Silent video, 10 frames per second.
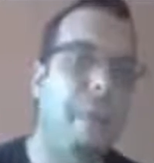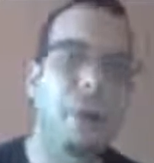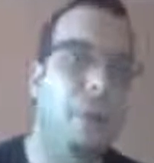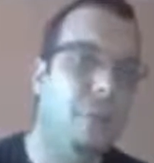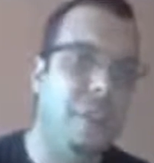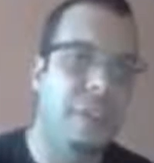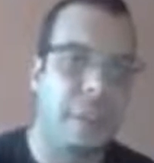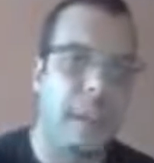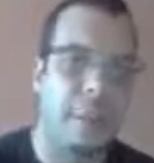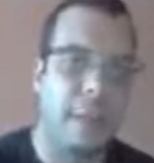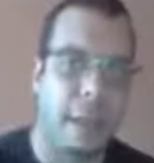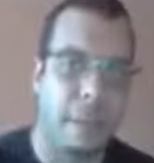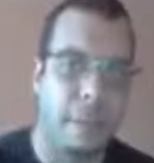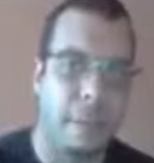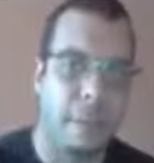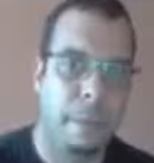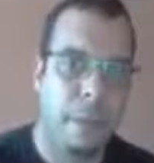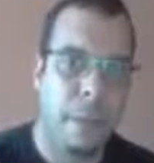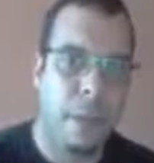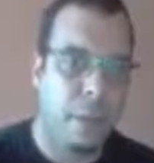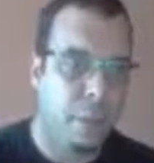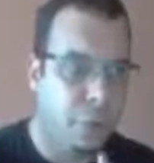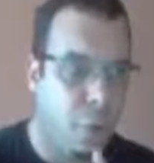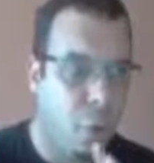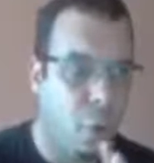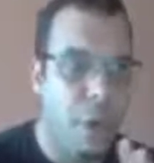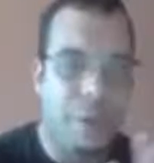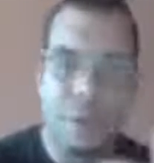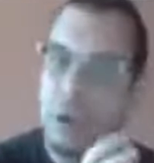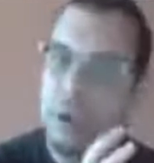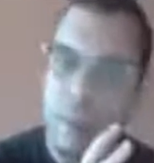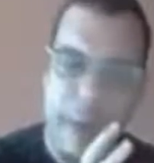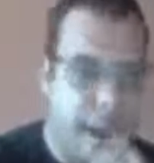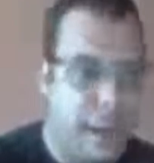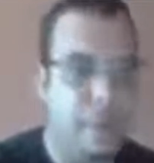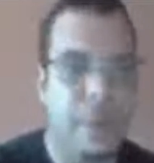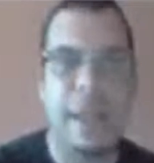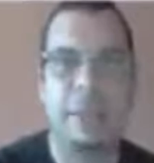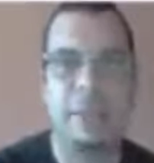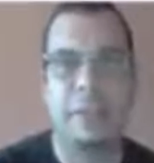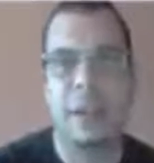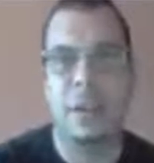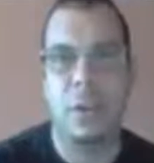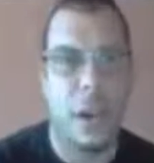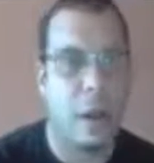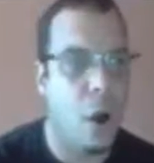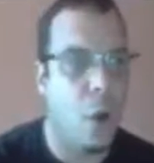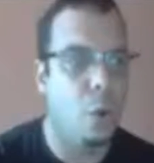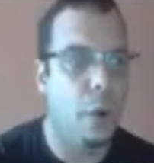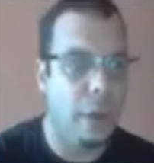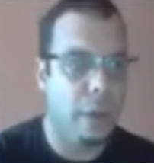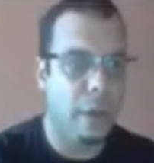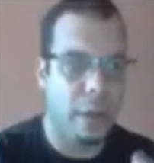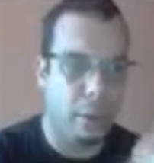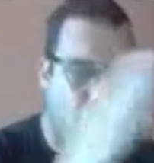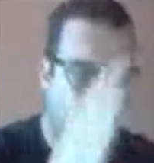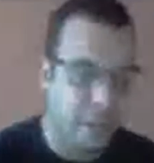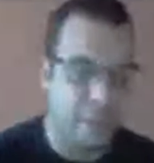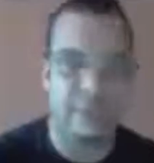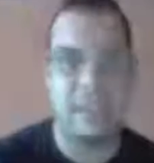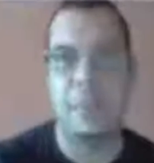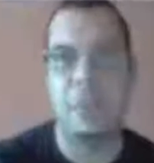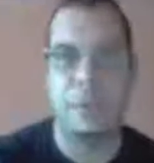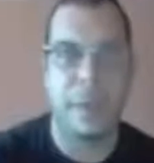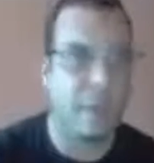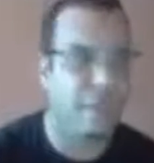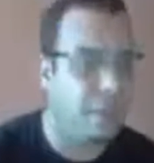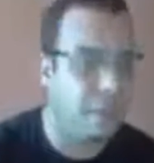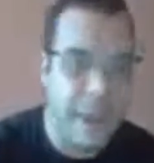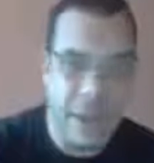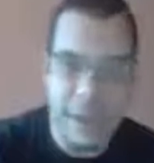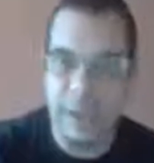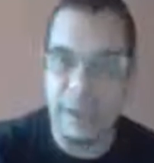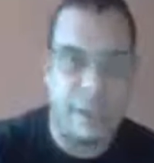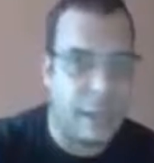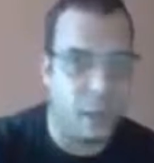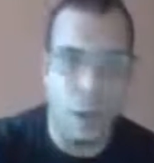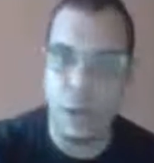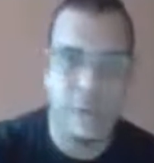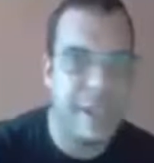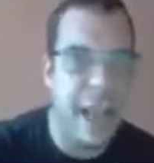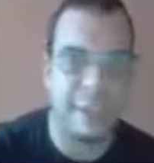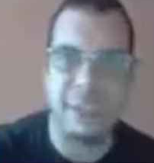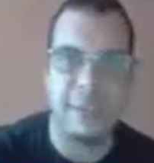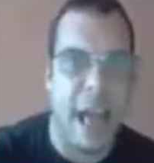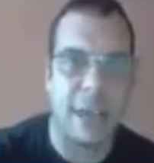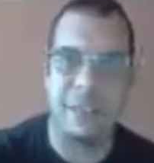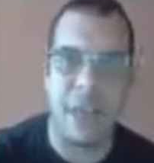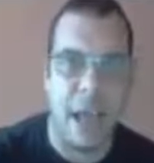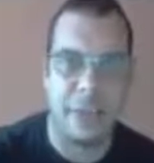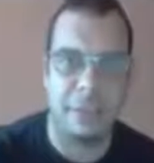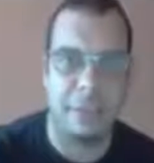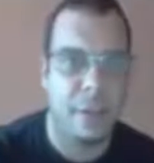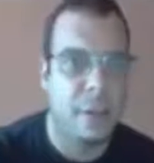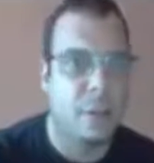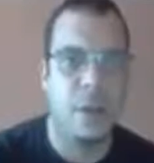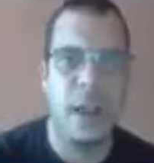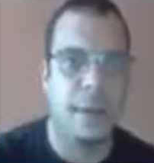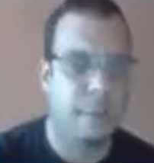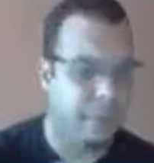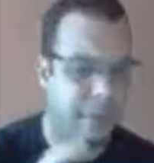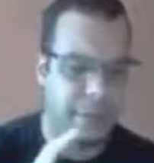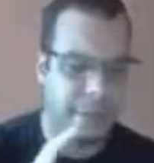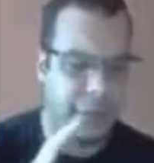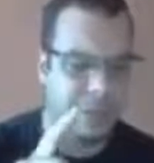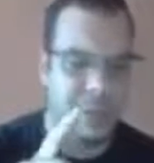too many people using the same thing. So there are many places that you can go and to build these capture pages. There are many. The technology has advanced, guys. You got